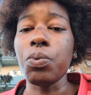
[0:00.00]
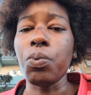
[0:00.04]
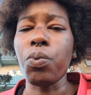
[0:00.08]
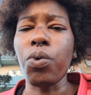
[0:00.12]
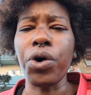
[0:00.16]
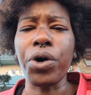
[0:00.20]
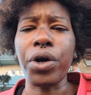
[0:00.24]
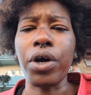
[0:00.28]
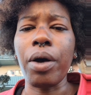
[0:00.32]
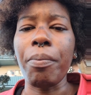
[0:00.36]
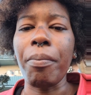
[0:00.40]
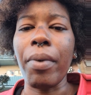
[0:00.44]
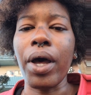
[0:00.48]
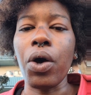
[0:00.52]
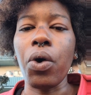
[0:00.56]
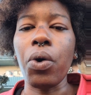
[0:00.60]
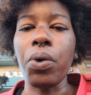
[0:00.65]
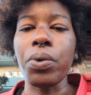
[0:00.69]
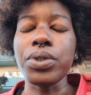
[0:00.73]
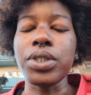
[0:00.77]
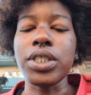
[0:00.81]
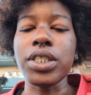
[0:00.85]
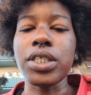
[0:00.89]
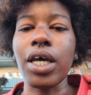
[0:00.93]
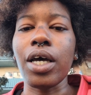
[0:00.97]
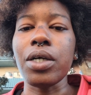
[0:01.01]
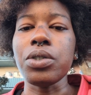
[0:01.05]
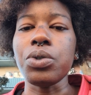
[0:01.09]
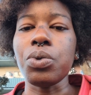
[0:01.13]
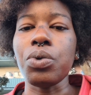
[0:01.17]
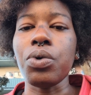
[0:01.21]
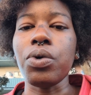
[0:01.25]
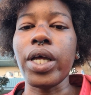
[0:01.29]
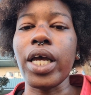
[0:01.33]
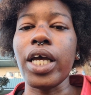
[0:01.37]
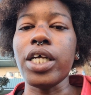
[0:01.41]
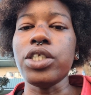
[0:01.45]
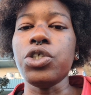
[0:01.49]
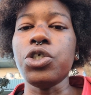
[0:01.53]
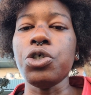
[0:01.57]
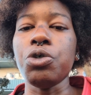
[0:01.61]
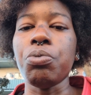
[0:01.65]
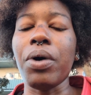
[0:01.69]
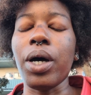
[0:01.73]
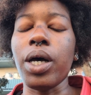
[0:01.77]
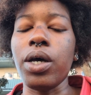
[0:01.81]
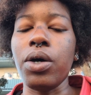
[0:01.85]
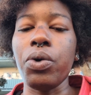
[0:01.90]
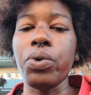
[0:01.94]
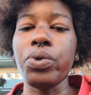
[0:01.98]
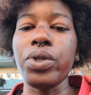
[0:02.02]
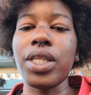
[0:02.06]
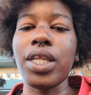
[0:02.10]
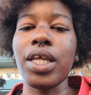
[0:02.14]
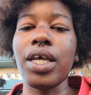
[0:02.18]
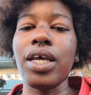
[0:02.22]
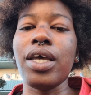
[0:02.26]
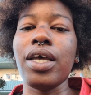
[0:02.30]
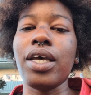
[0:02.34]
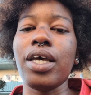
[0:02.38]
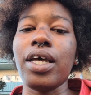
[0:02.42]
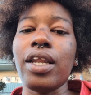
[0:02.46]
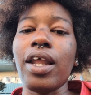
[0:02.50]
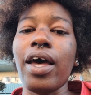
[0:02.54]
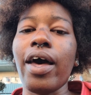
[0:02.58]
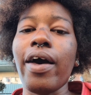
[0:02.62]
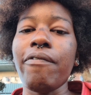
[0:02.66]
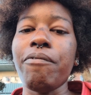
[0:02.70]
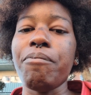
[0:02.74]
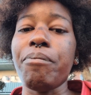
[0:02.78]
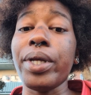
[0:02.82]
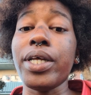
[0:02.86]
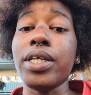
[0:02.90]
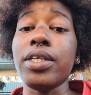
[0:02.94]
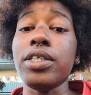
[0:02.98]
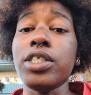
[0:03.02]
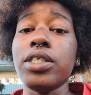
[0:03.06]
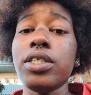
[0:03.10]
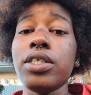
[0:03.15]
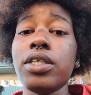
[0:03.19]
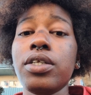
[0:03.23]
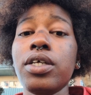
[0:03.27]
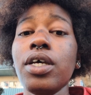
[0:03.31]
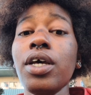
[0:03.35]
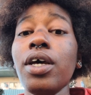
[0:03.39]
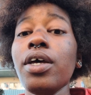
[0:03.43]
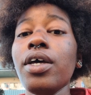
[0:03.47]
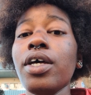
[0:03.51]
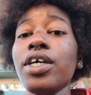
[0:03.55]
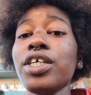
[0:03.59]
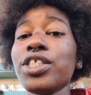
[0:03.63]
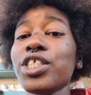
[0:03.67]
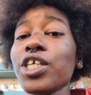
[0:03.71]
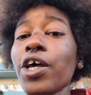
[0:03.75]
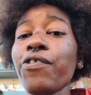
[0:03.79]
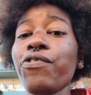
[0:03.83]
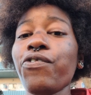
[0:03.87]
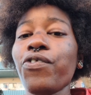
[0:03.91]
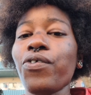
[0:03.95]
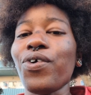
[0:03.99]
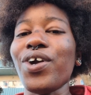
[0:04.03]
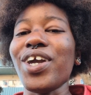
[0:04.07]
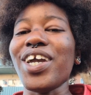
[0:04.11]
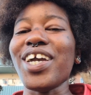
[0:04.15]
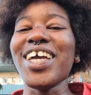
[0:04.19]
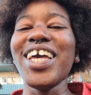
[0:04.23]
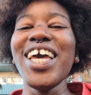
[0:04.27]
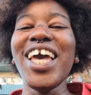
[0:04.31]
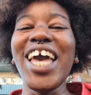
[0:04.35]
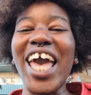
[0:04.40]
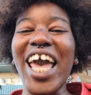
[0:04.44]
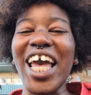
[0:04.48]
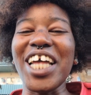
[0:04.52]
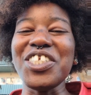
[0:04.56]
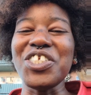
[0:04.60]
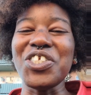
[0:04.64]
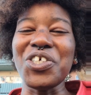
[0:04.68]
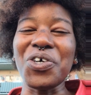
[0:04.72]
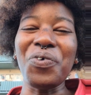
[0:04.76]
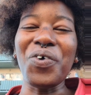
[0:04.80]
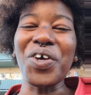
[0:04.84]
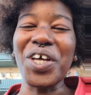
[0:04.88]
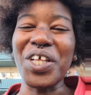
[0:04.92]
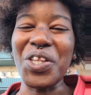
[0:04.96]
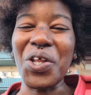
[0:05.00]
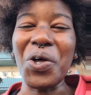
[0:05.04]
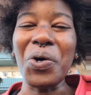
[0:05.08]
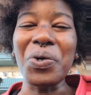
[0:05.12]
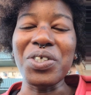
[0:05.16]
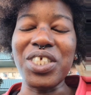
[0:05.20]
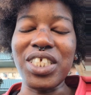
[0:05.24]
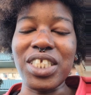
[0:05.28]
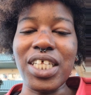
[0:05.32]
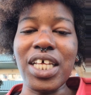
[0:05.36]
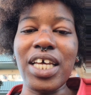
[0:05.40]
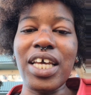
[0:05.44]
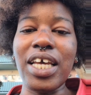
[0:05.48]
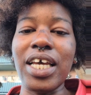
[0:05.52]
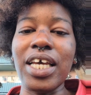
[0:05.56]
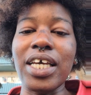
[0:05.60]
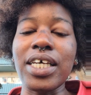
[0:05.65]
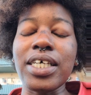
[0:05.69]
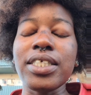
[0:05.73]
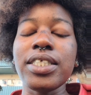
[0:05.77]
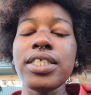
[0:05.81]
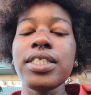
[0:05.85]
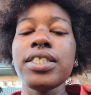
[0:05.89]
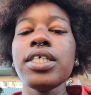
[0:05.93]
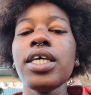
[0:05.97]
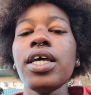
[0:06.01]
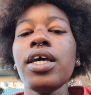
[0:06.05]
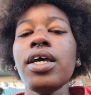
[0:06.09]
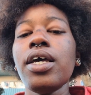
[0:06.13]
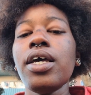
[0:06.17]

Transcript: work on my own schedule and do my own thing and have been suffering and doing those things